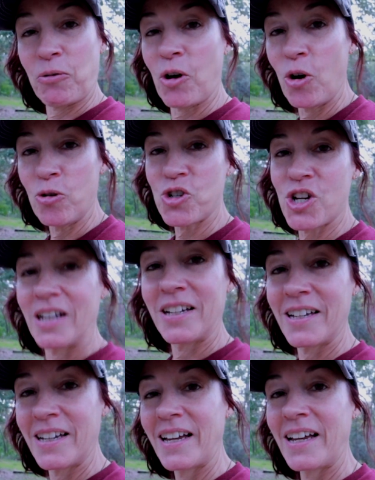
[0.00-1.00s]
the roach
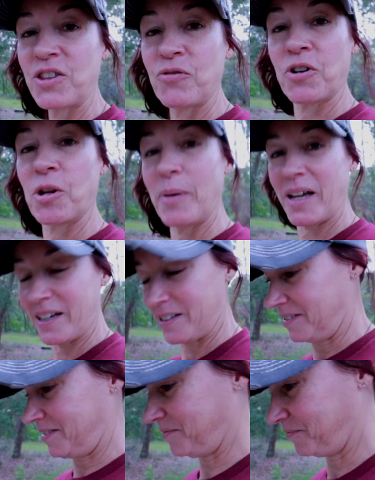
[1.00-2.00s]
at the foot of the
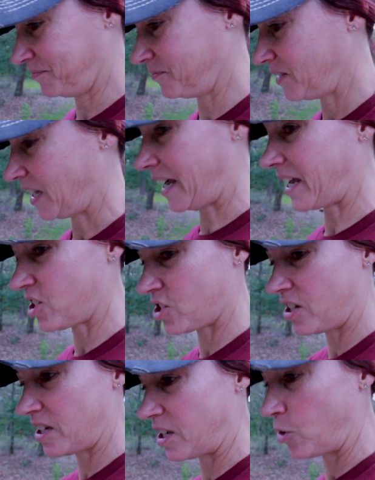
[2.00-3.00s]
bed. I guess
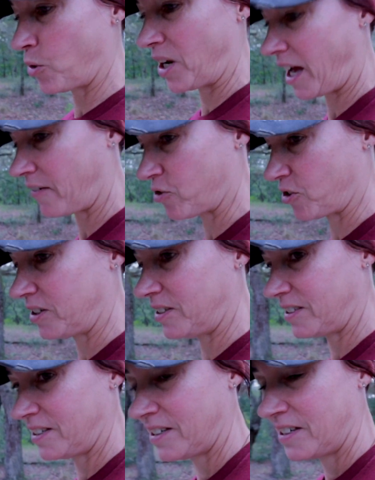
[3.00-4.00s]
Nikki went after it.
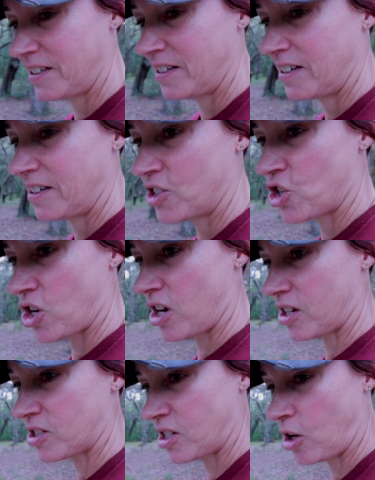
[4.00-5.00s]

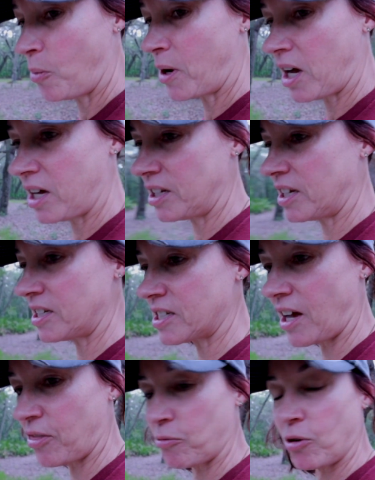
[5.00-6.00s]
Chuck said, "Oh my God, Nikki's
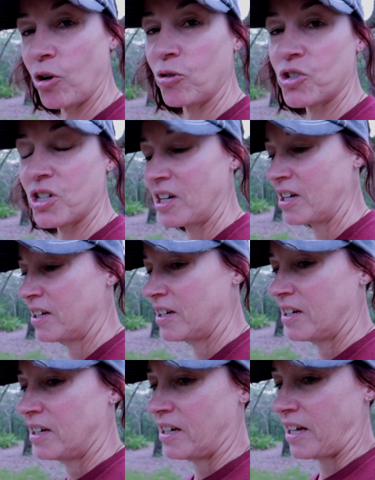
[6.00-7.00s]
got the roach."
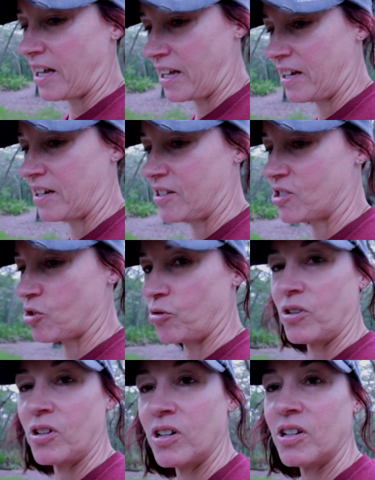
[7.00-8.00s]
And
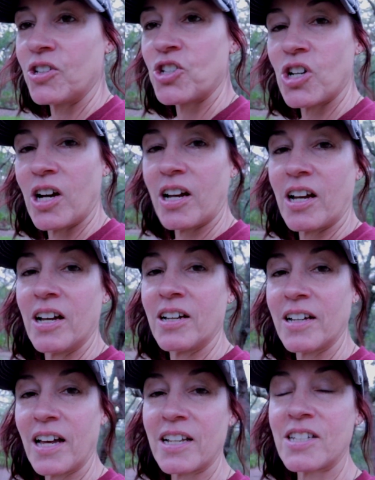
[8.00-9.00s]
so Chuck
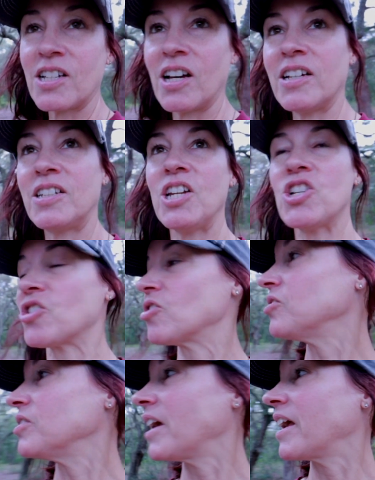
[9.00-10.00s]
got a
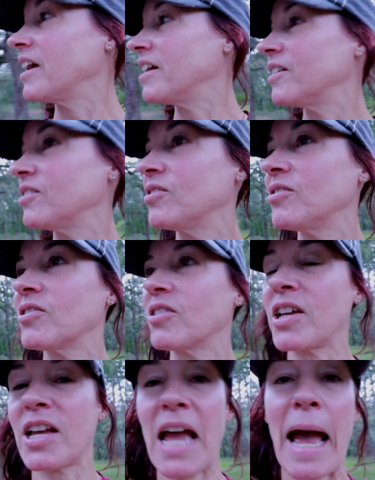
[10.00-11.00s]
t-shirt and
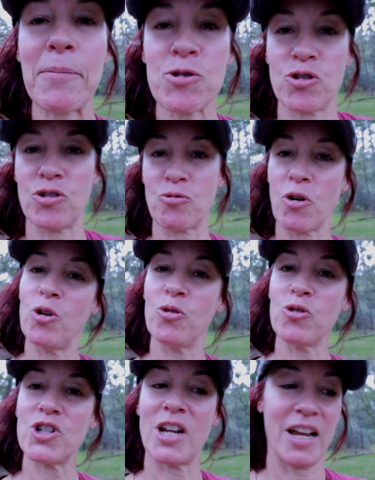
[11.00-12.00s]
captured the
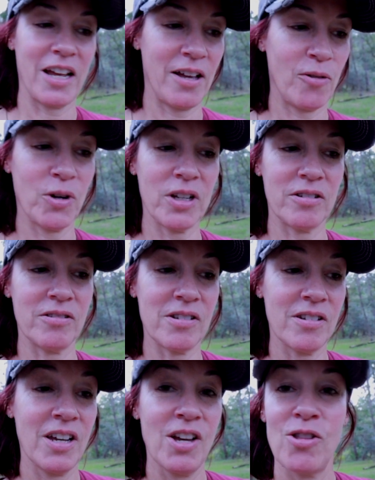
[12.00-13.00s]
roach and went and
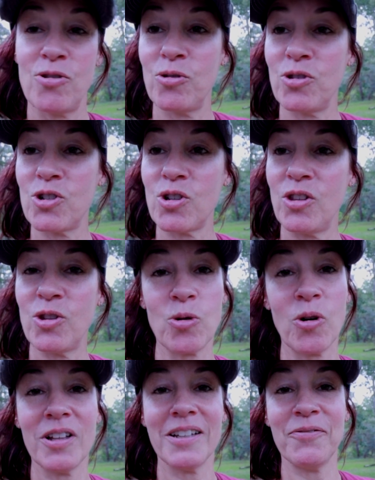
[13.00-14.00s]
threw it in the
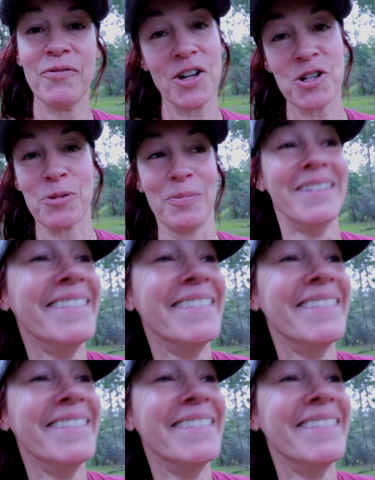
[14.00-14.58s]
toilet and flushed him.